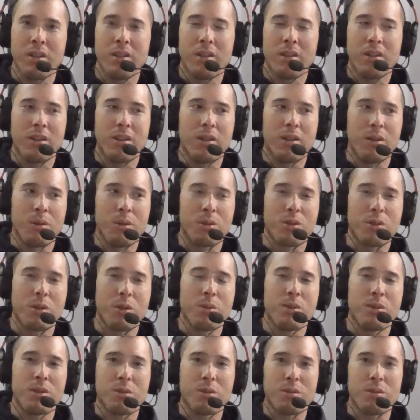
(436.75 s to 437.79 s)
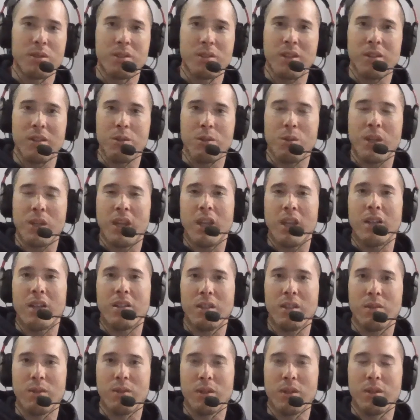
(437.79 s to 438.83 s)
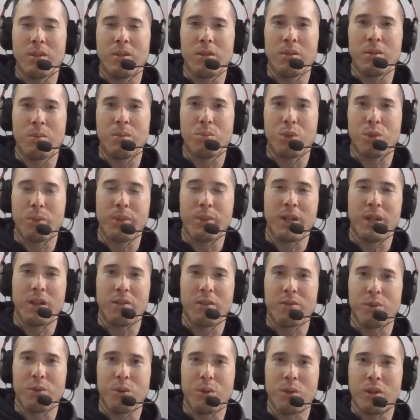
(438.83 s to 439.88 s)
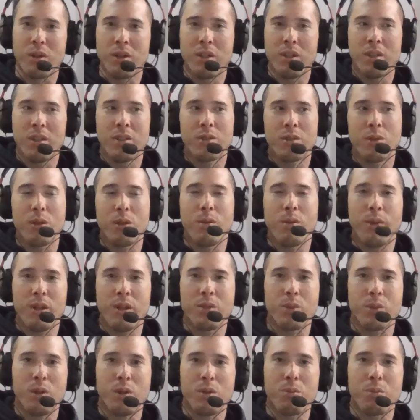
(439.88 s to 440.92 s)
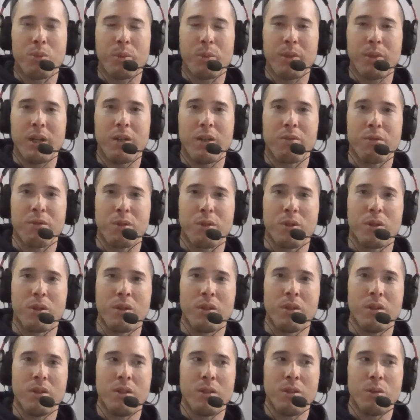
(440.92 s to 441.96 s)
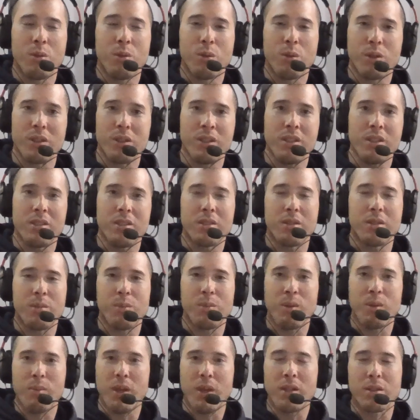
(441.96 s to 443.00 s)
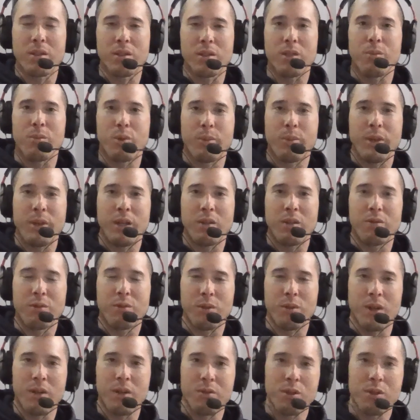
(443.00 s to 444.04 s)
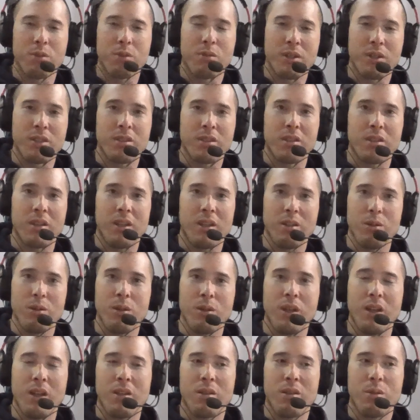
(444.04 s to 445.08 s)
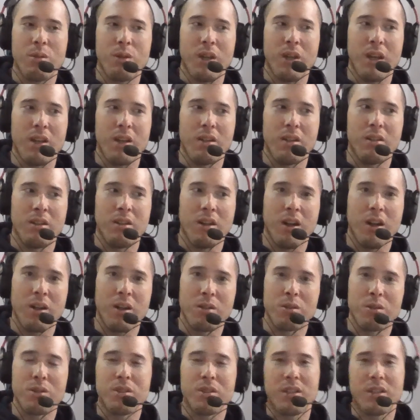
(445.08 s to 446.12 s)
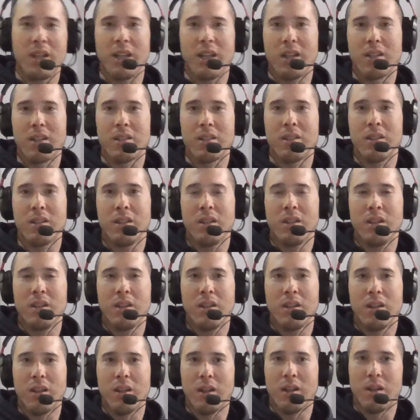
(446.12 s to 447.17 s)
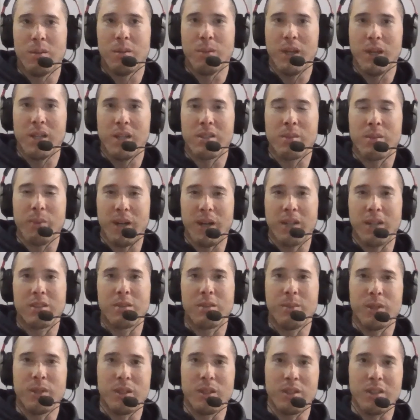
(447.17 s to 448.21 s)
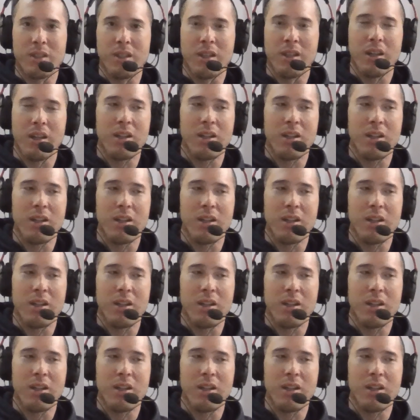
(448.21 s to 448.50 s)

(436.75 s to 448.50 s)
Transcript: There's always the risk that you can't even prepare for. So you might as well prepare for, or at least be mentally prepared for, every risk that you can understand as a possibility.